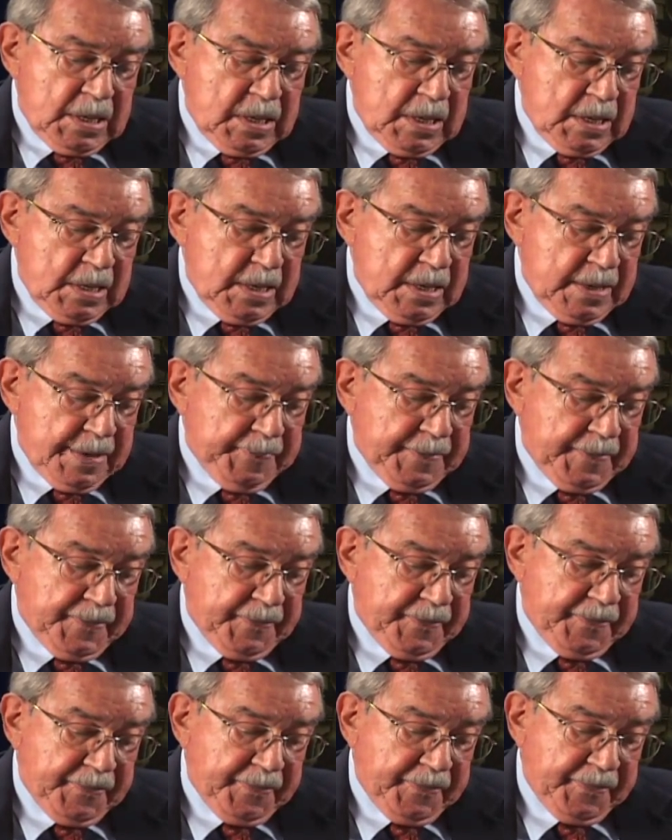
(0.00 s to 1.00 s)
Um,
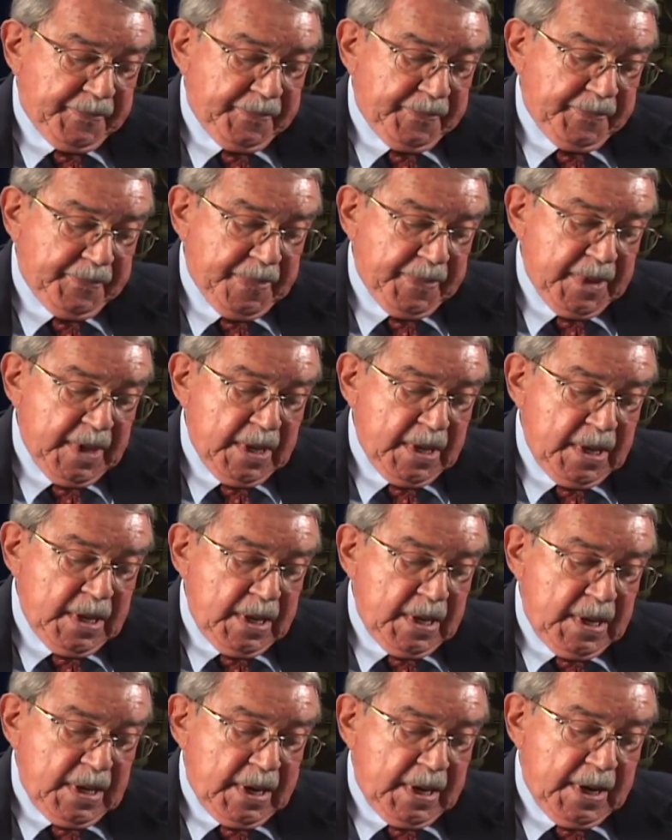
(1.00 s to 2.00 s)

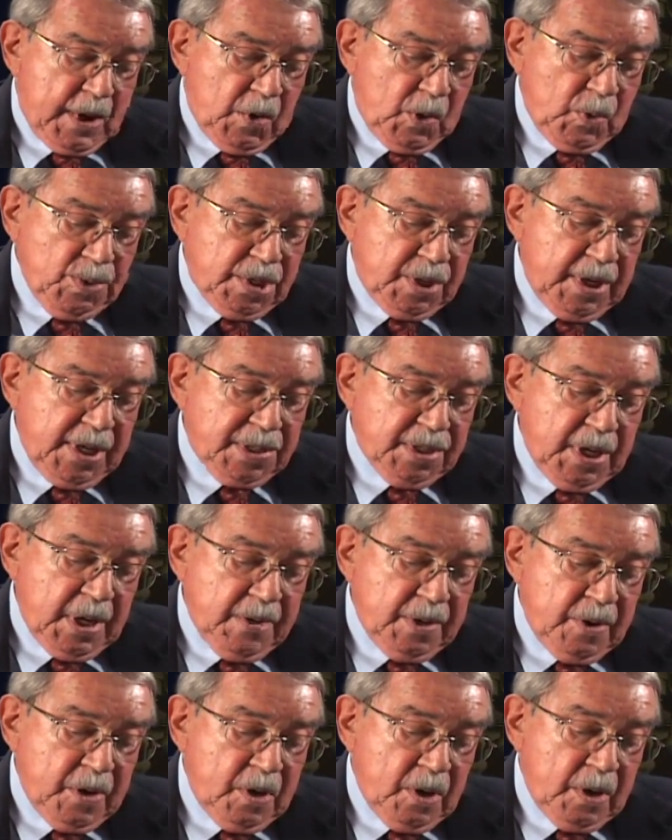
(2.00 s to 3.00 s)
at
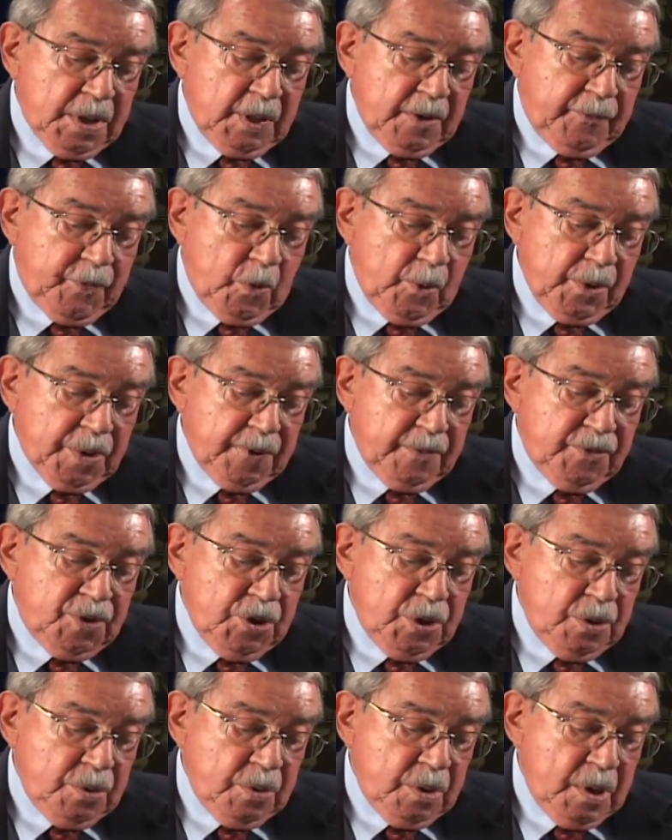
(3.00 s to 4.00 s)
0600 on the 4th of
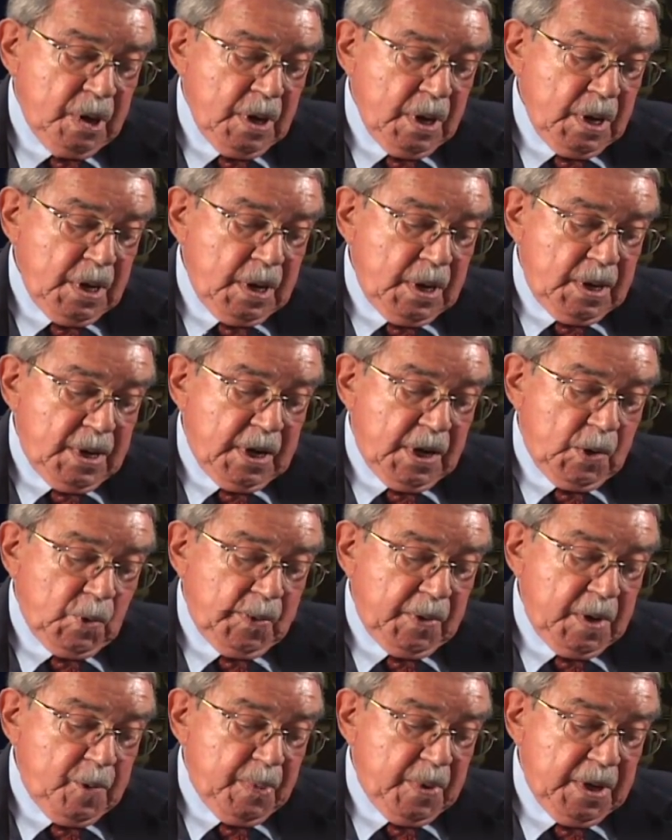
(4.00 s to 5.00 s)
June, now
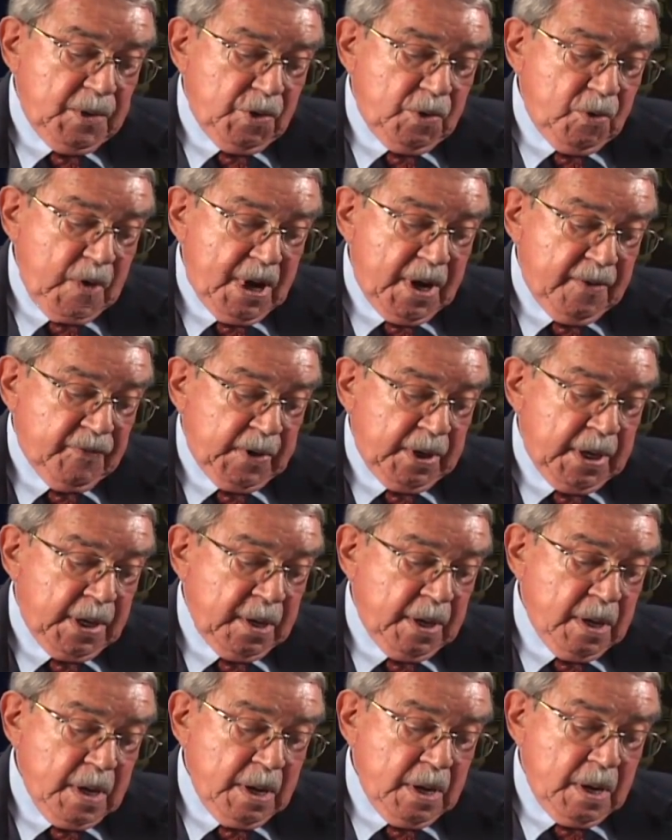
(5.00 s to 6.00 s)
we've been
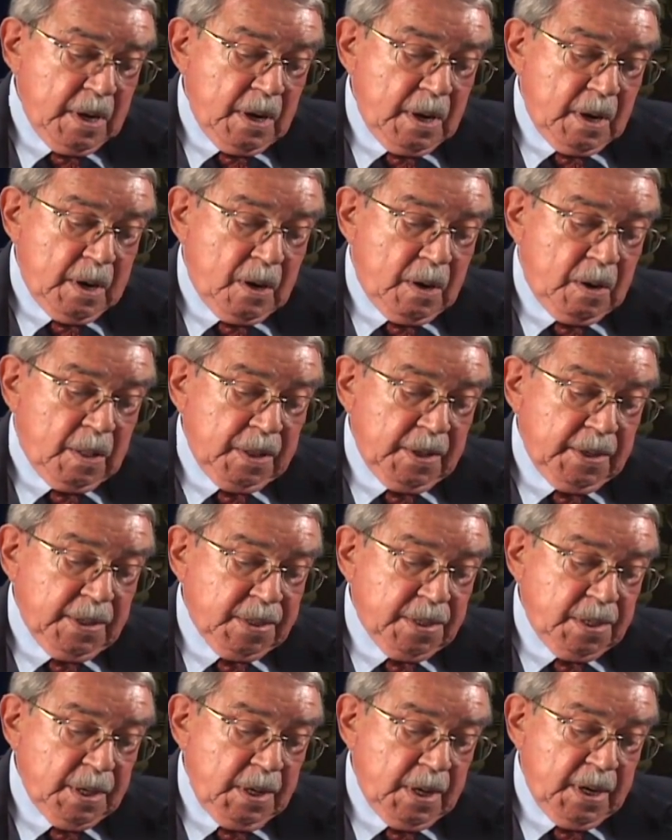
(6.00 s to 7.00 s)
traveling all
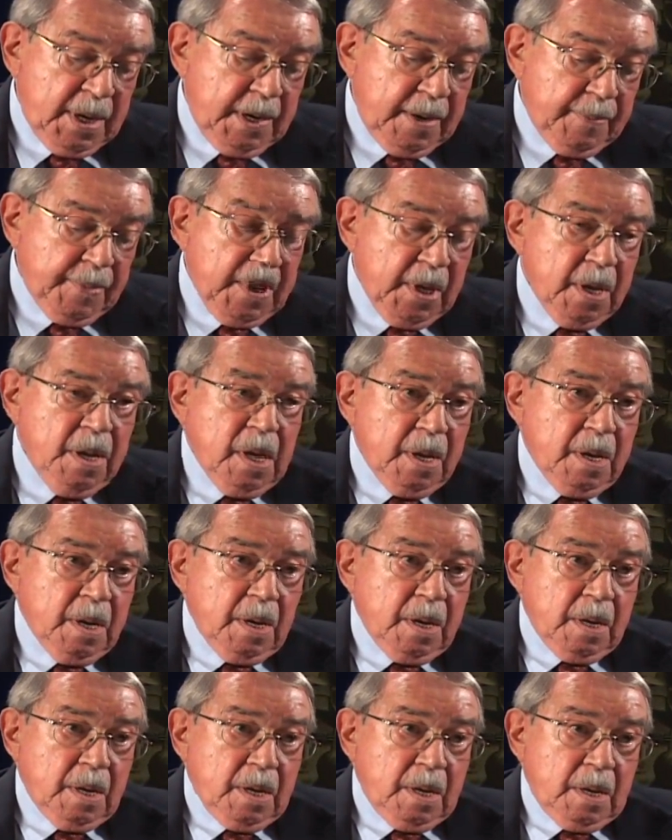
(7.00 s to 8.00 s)
this time
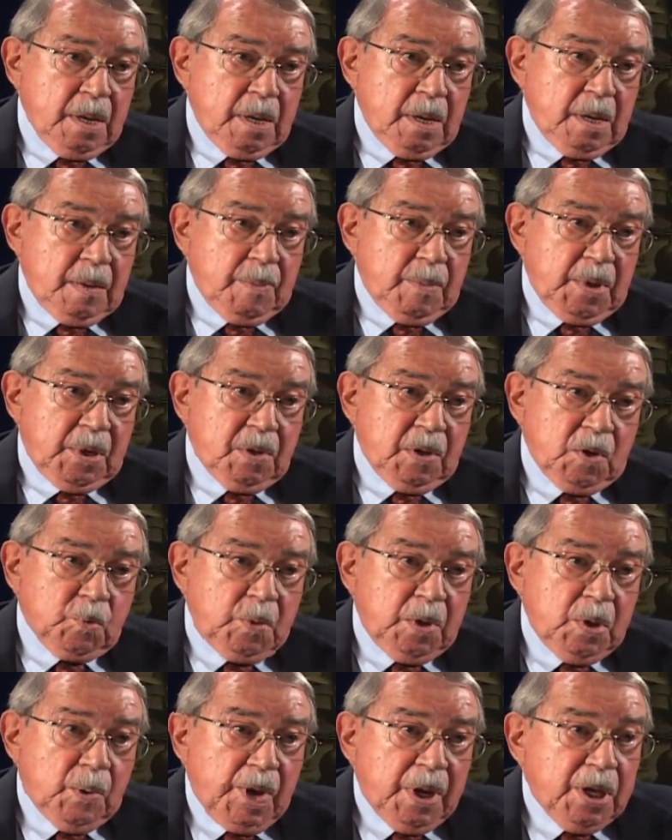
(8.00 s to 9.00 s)
because
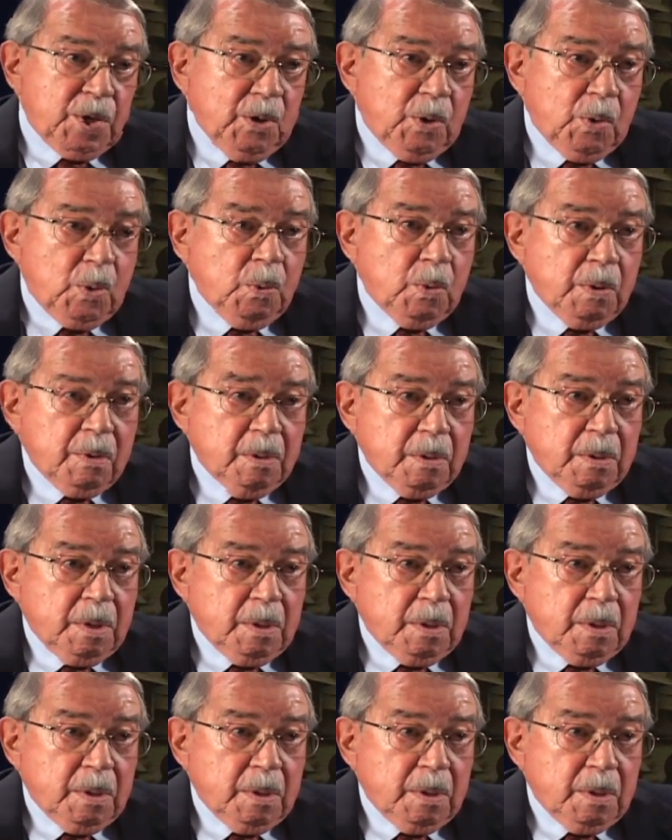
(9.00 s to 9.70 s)
we only go